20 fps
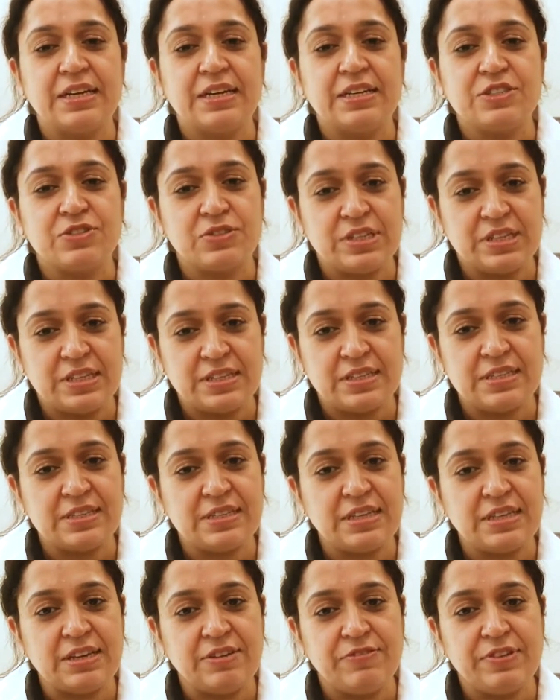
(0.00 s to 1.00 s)
Today, this
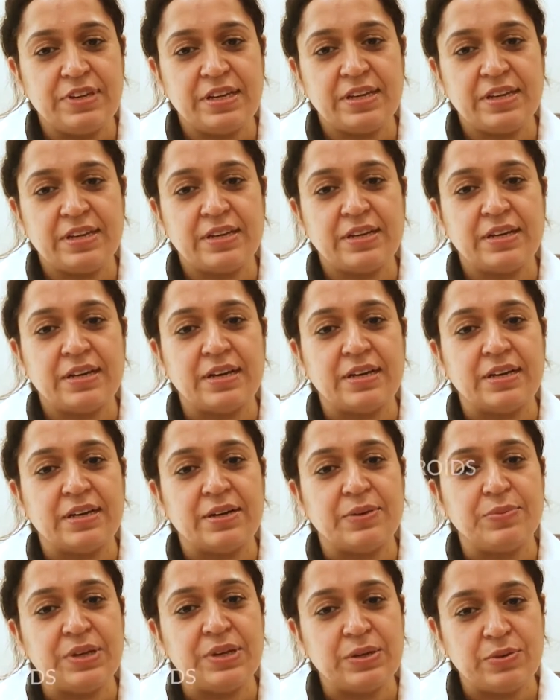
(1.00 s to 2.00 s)
evening,
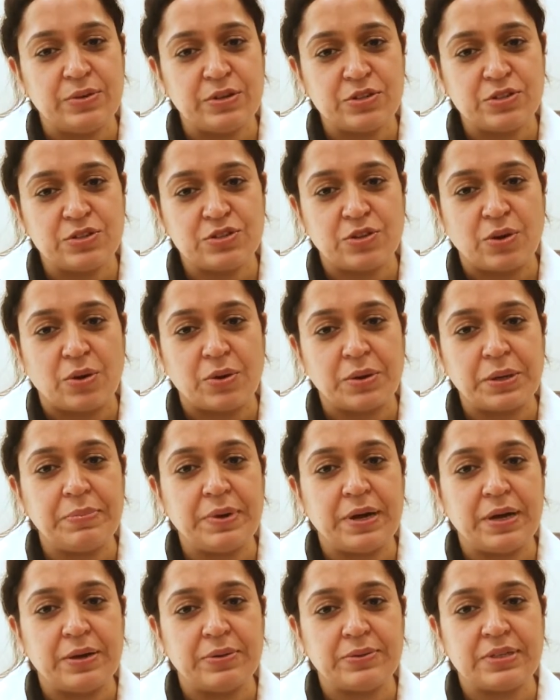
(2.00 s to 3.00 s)
we are going to talk
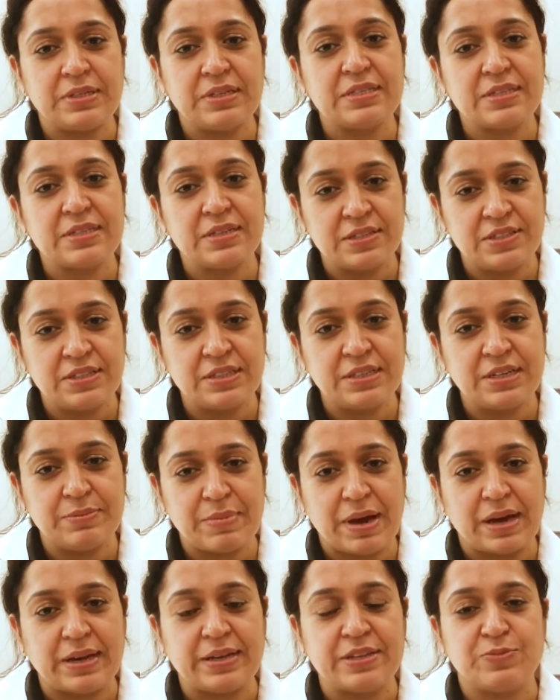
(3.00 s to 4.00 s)
about the surgical
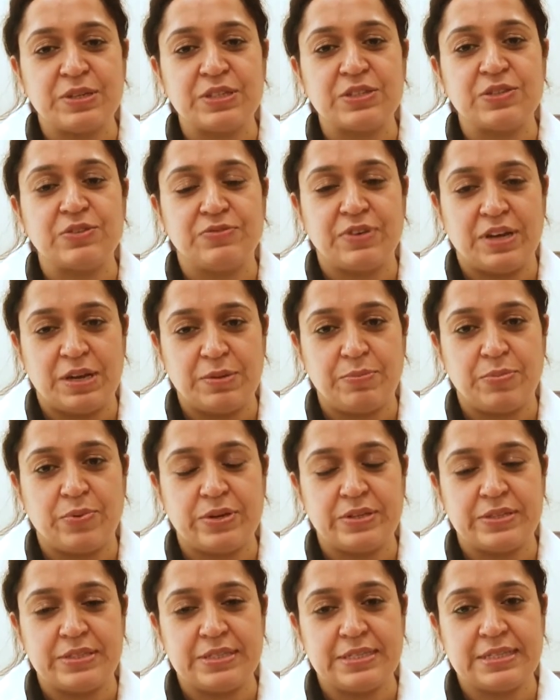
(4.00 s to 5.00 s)
management of
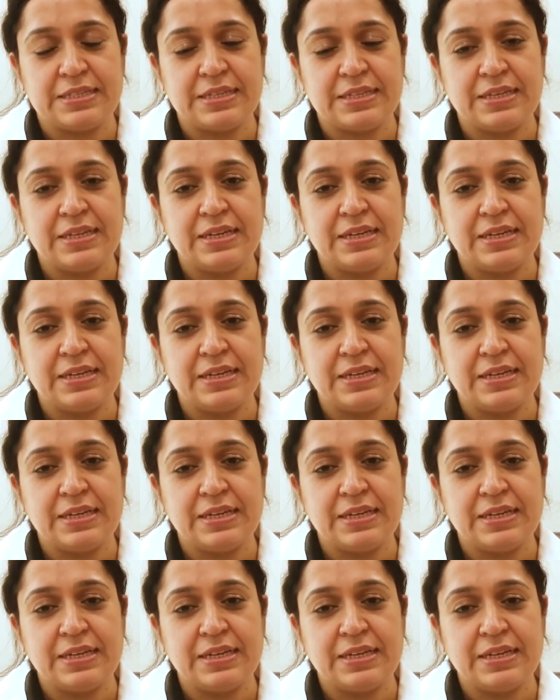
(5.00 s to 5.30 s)
fibroids.